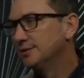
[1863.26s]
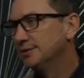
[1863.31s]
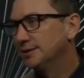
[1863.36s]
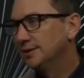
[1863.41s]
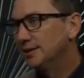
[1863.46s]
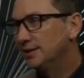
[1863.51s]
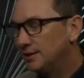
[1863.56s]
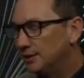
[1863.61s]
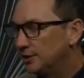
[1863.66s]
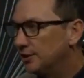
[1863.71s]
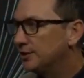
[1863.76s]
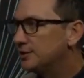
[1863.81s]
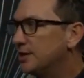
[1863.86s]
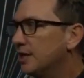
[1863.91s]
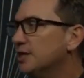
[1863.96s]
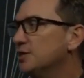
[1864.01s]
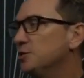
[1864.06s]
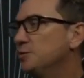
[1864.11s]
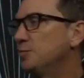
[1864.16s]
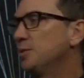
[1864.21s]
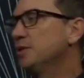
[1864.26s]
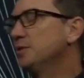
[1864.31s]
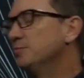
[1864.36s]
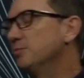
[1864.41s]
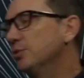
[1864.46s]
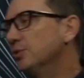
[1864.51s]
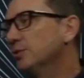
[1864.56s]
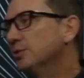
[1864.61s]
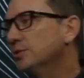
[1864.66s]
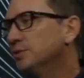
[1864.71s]
it irritates
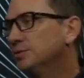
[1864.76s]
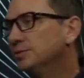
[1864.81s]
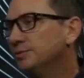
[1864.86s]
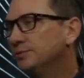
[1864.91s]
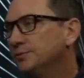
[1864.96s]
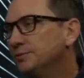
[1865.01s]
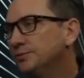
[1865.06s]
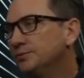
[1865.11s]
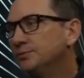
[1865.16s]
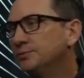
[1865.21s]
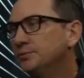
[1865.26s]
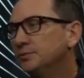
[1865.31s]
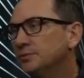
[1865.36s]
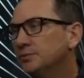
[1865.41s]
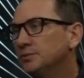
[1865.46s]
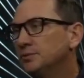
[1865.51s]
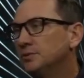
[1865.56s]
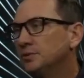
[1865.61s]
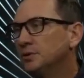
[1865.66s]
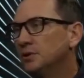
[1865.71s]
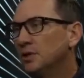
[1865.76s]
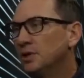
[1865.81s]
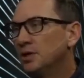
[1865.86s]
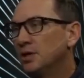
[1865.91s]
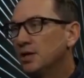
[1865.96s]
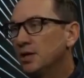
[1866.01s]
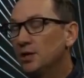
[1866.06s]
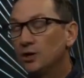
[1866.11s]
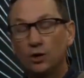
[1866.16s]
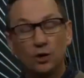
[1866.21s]
people,
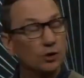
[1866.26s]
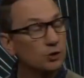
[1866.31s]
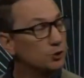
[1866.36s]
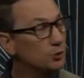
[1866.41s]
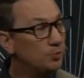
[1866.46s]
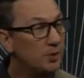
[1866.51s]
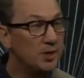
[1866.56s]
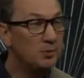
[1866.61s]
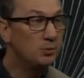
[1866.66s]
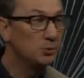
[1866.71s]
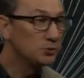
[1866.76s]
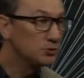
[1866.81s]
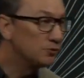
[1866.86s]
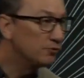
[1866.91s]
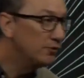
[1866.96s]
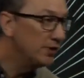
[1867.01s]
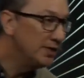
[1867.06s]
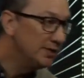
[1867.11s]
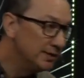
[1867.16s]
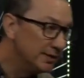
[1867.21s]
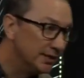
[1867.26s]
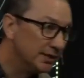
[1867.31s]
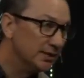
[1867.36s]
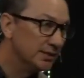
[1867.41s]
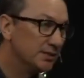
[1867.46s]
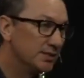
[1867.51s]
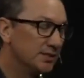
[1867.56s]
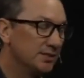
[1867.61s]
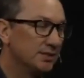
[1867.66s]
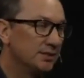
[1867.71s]
it hurts people's
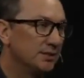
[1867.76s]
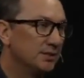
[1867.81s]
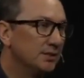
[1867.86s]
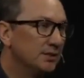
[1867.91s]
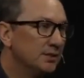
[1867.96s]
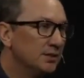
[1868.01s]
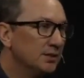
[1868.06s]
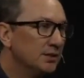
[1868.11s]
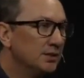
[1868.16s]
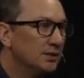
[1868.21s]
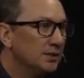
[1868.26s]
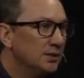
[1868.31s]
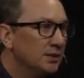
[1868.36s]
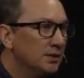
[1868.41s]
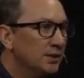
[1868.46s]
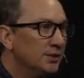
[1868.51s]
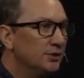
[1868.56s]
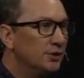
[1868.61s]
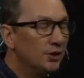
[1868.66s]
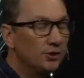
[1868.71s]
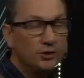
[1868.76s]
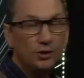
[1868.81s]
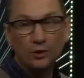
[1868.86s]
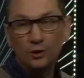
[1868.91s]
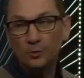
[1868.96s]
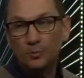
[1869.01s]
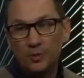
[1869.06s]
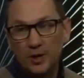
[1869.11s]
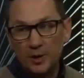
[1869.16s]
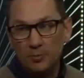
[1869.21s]
feelings. There
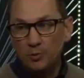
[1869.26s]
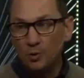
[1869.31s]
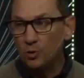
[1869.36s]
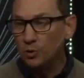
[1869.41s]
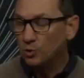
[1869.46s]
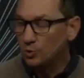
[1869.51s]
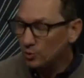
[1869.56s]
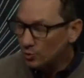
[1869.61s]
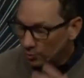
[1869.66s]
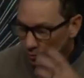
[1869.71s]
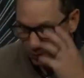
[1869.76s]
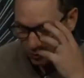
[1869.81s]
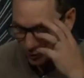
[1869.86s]
are people